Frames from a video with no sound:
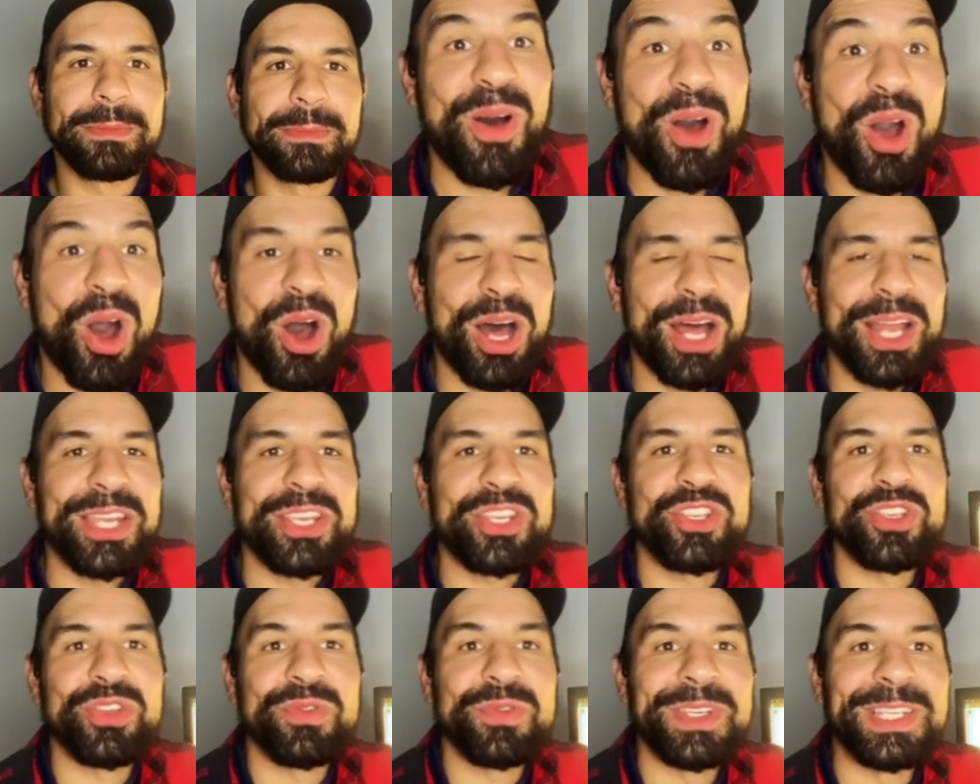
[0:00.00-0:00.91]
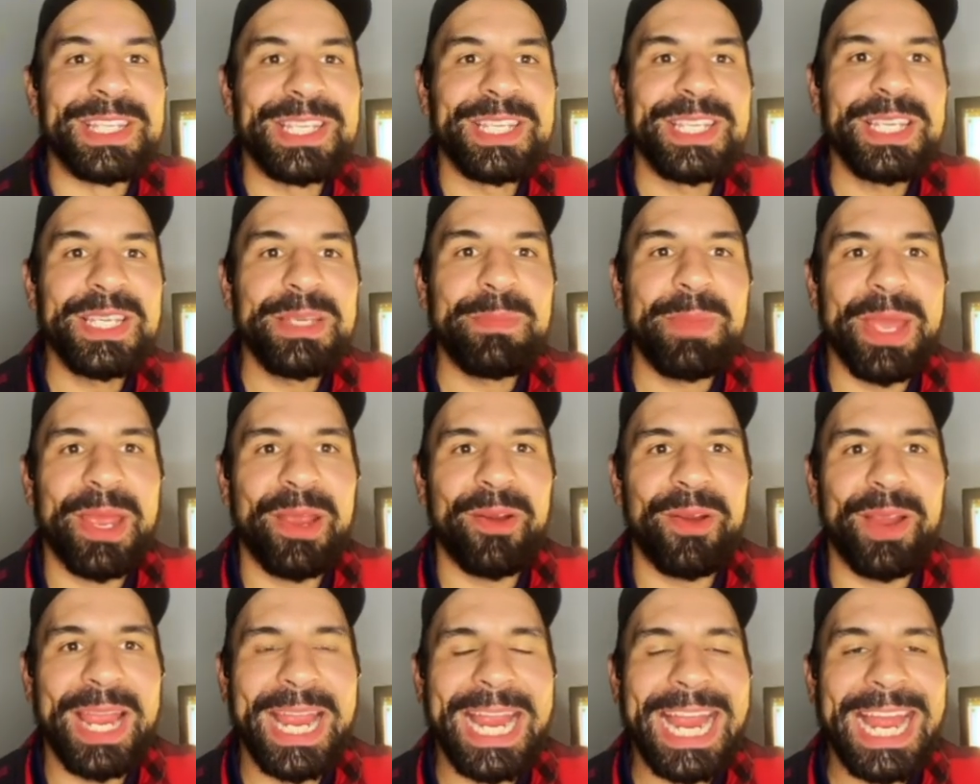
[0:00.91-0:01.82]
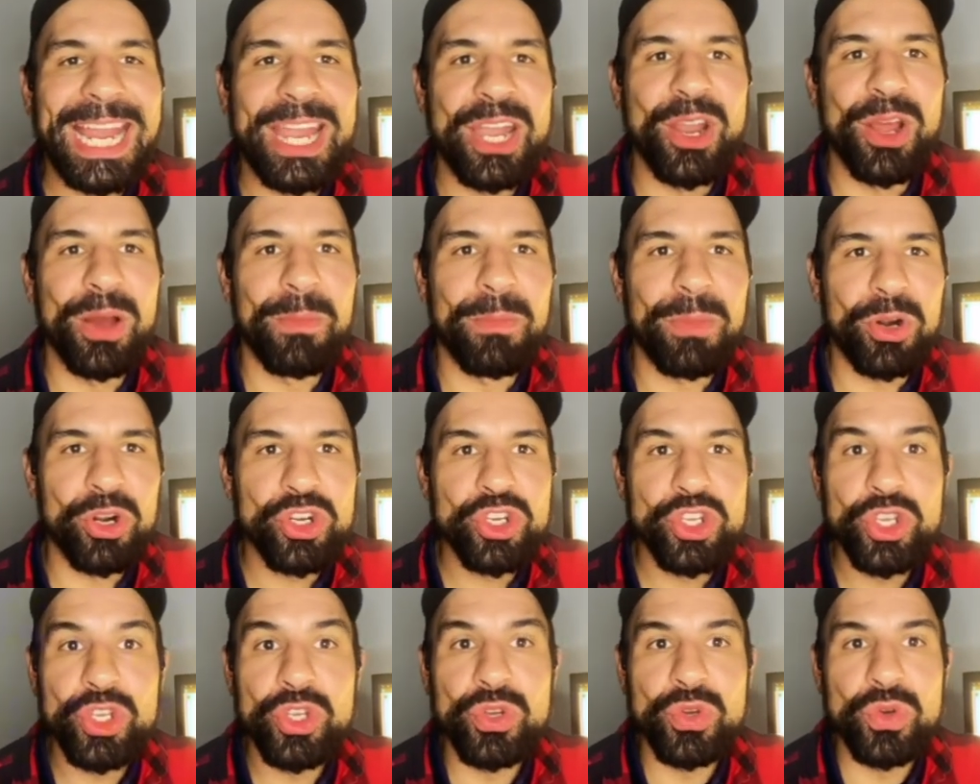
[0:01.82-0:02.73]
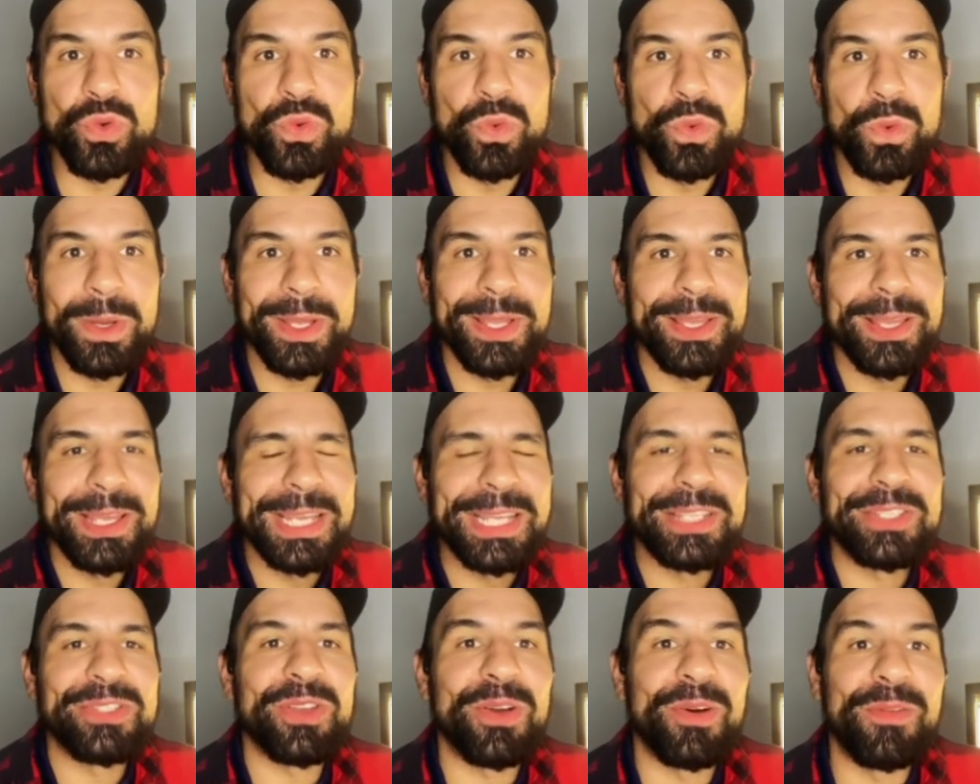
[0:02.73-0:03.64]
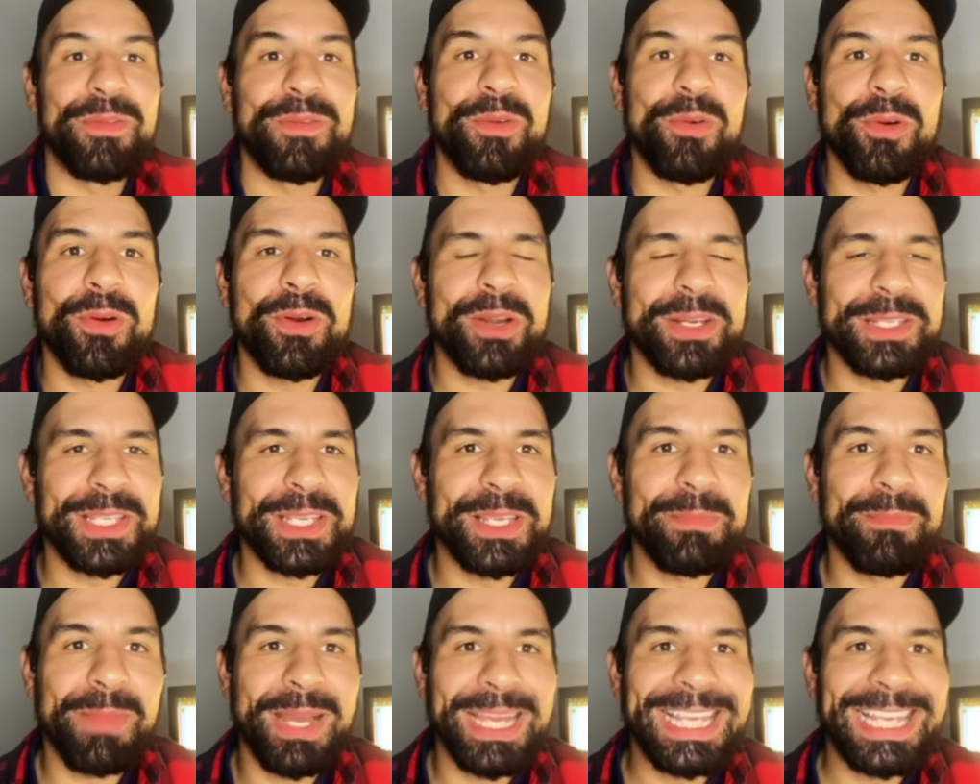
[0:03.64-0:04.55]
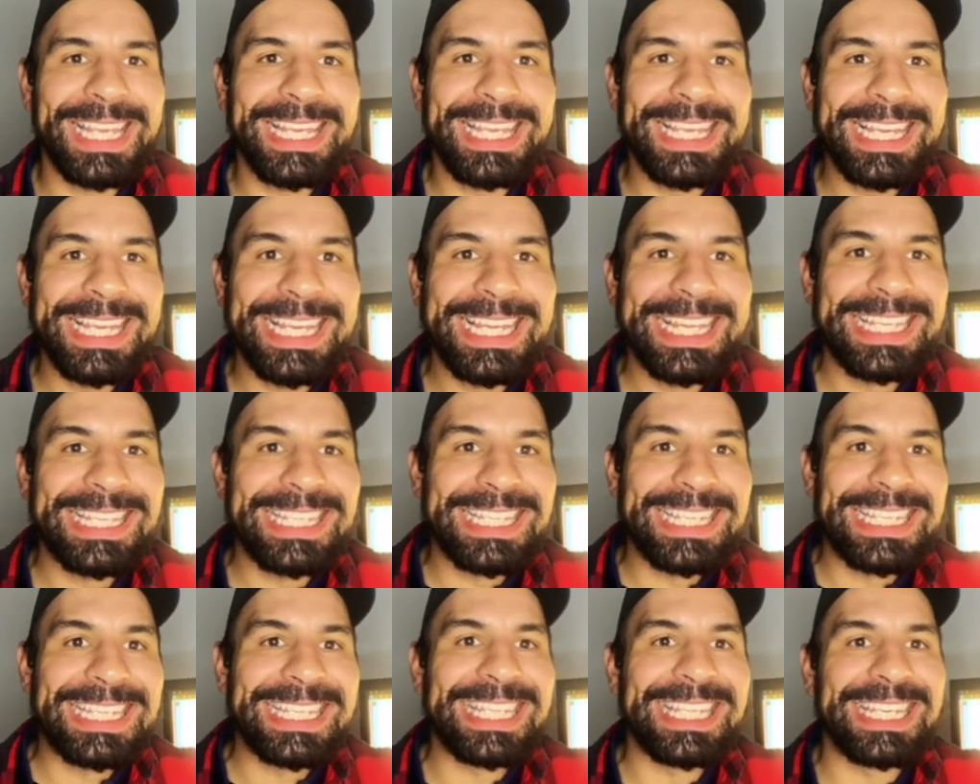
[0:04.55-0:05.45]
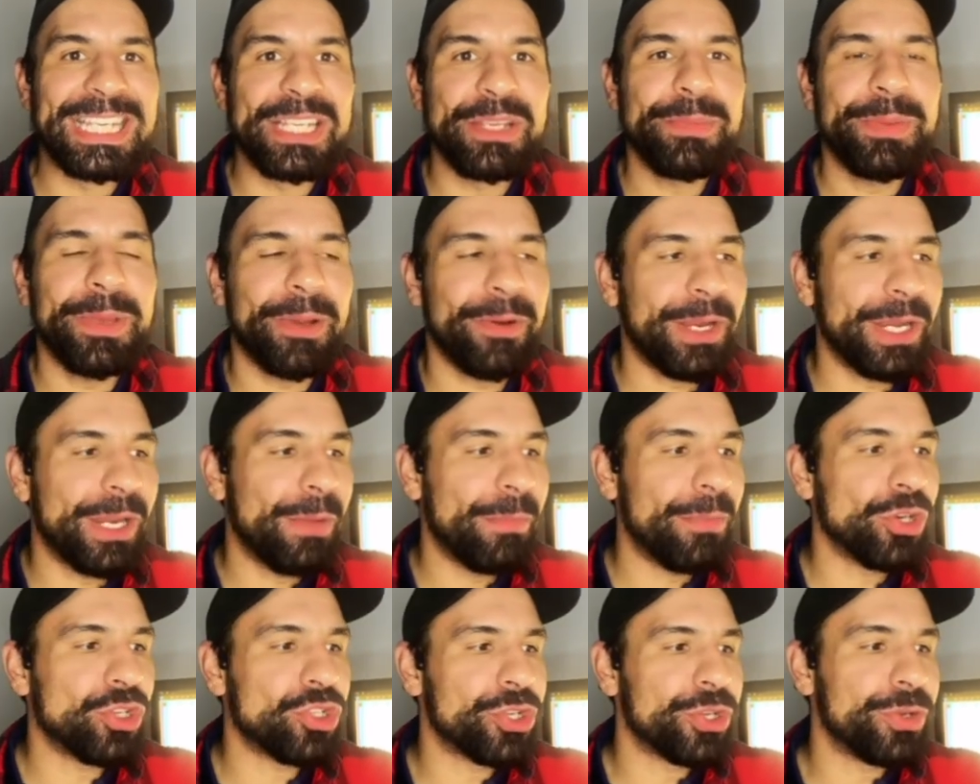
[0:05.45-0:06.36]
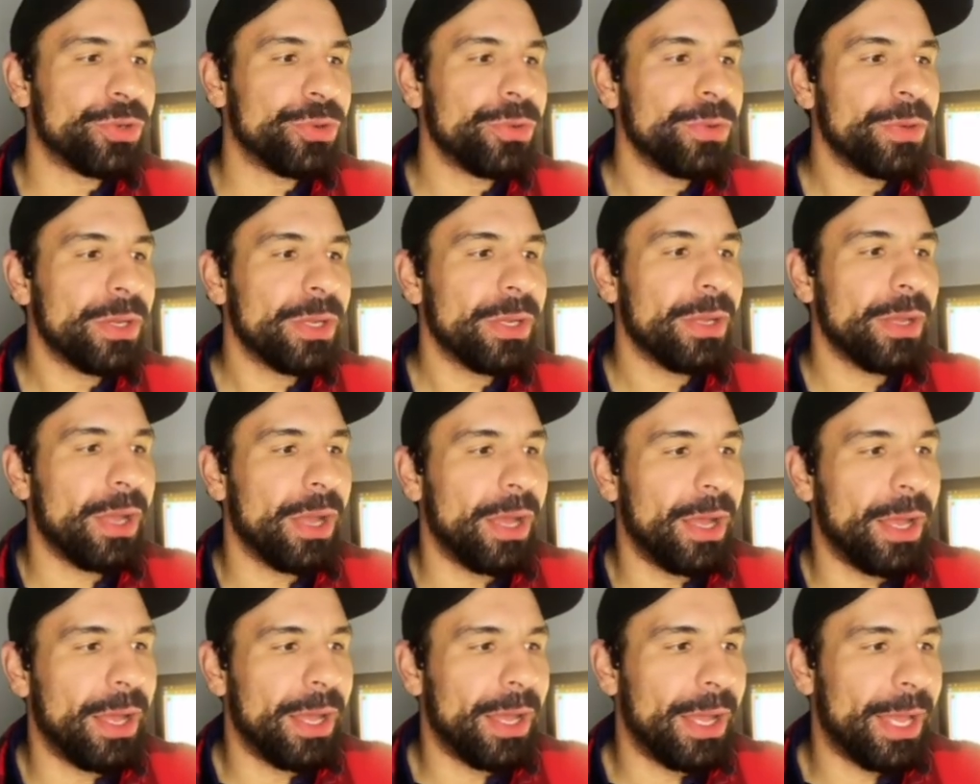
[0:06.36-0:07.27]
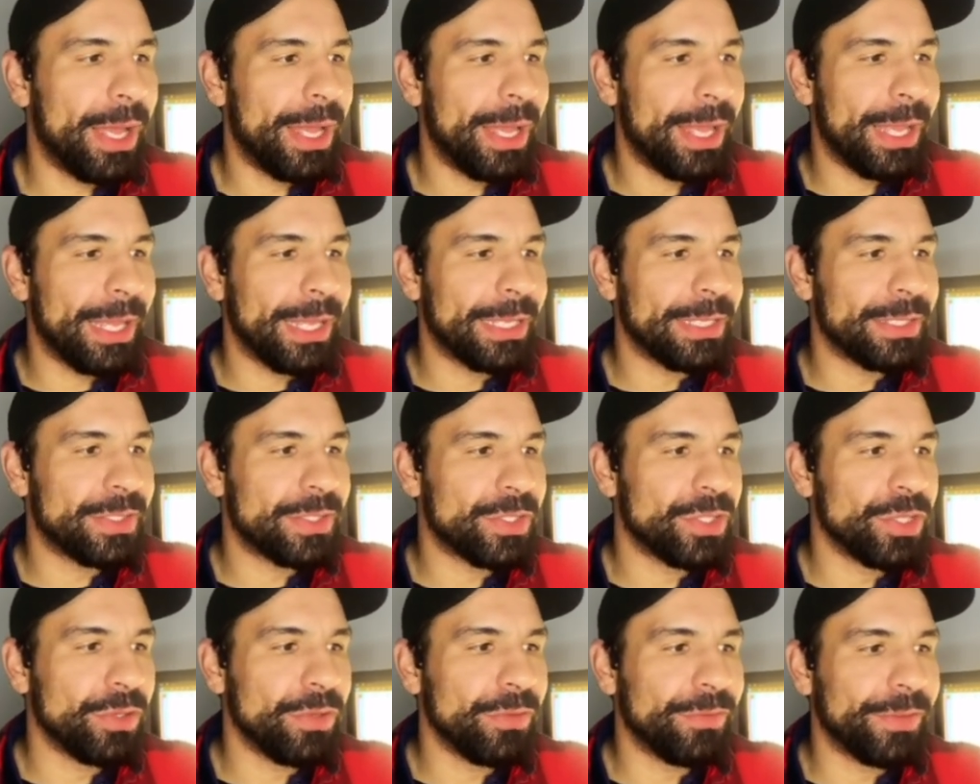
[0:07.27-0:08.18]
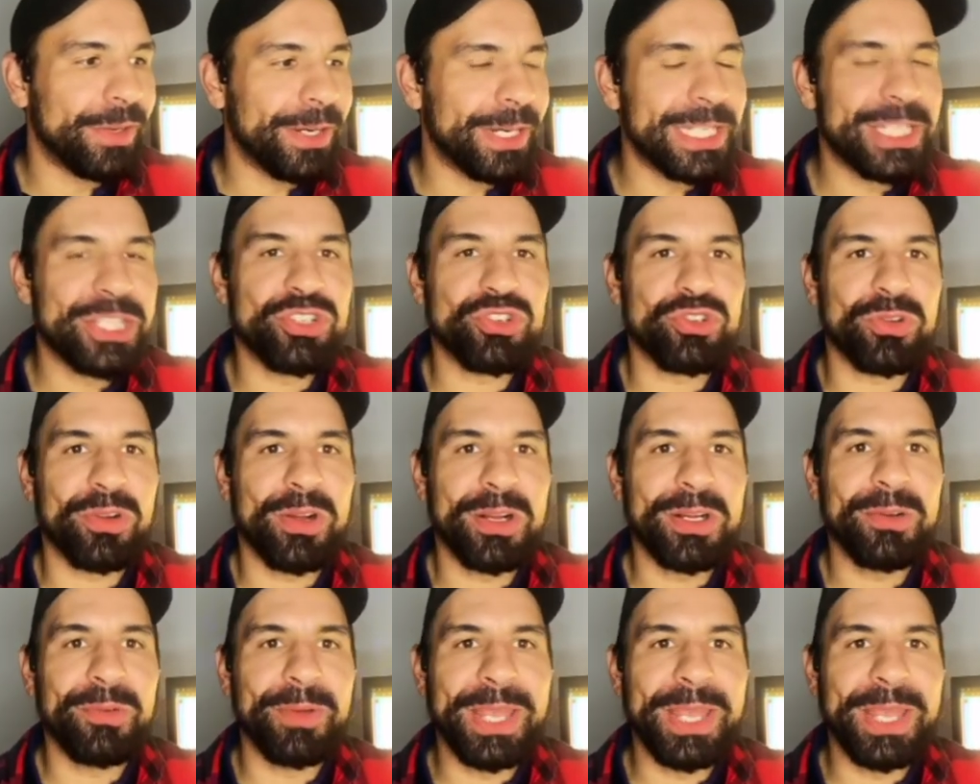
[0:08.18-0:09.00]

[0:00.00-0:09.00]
On to D pairing number two. So for Team Mikey, the D pairing number two uh, is still very strong.